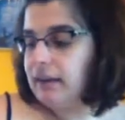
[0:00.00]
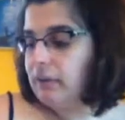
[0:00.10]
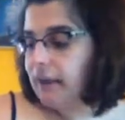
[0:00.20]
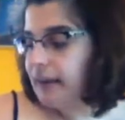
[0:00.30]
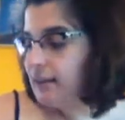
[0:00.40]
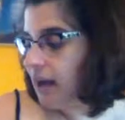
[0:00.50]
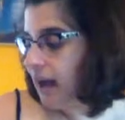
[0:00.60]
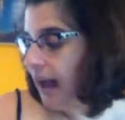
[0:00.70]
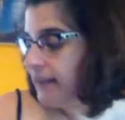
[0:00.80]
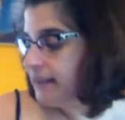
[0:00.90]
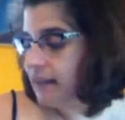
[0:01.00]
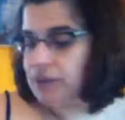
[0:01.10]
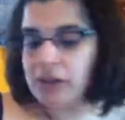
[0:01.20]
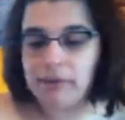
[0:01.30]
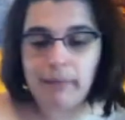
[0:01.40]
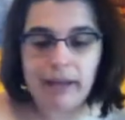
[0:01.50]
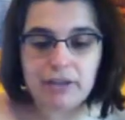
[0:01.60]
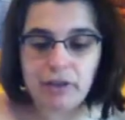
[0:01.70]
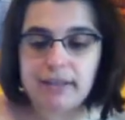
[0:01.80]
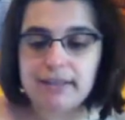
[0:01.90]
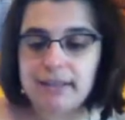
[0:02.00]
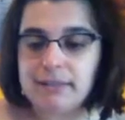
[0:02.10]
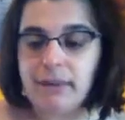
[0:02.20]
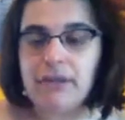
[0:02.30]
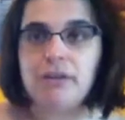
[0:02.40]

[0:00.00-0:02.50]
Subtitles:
when I sent her my choices